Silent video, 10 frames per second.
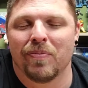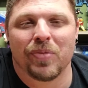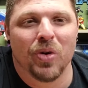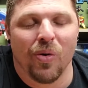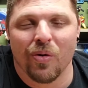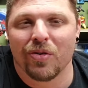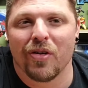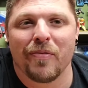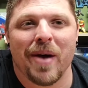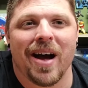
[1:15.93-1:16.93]
corner
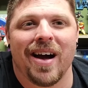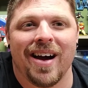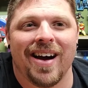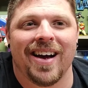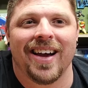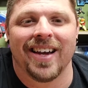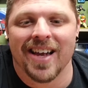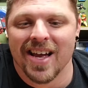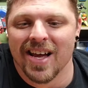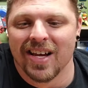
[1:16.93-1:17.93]
of my eye,
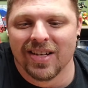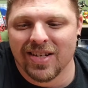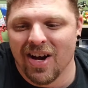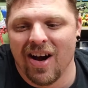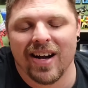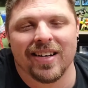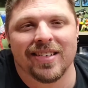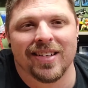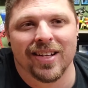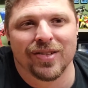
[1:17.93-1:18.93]
caught
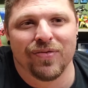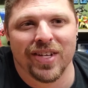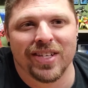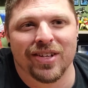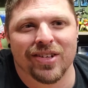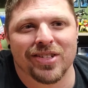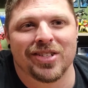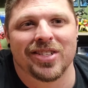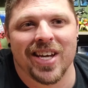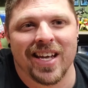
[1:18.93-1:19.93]
this figure
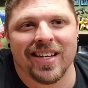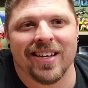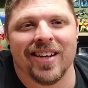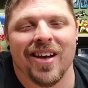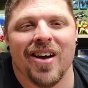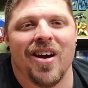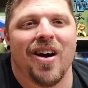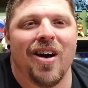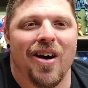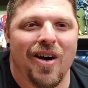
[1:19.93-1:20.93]
sitting
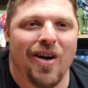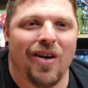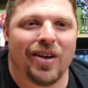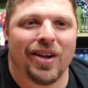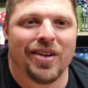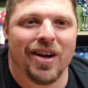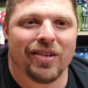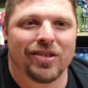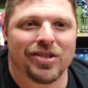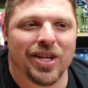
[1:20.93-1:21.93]
on
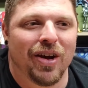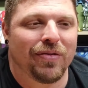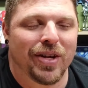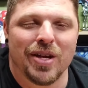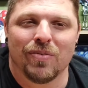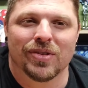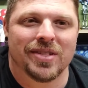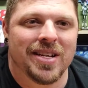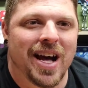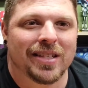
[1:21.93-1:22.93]
another shelf that he was
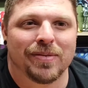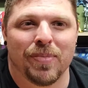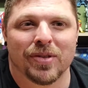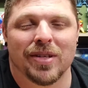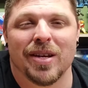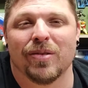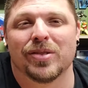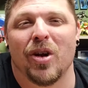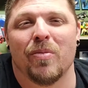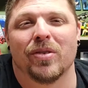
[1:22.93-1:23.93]
not supposed to. It was
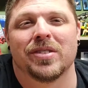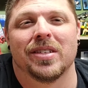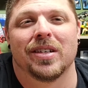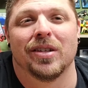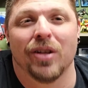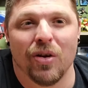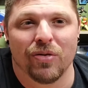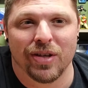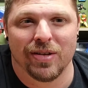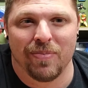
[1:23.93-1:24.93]
almost in the
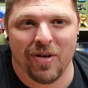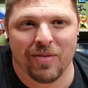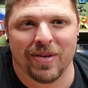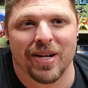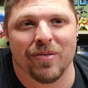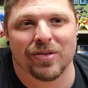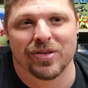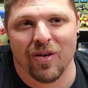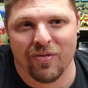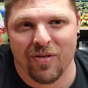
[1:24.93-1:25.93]
clothing department. It was
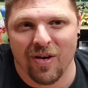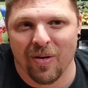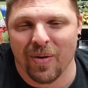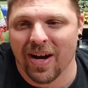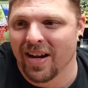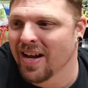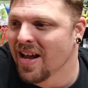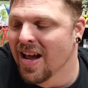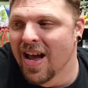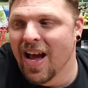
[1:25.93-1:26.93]
so far away.
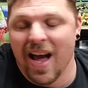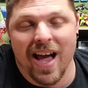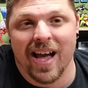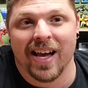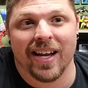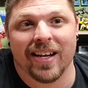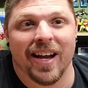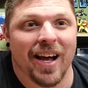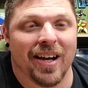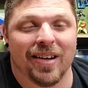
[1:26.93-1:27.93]
And,
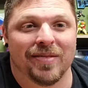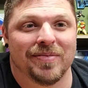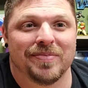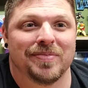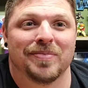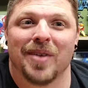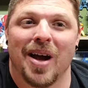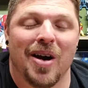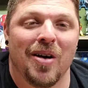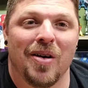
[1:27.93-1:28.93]

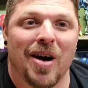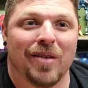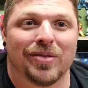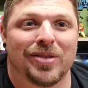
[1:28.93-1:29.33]
I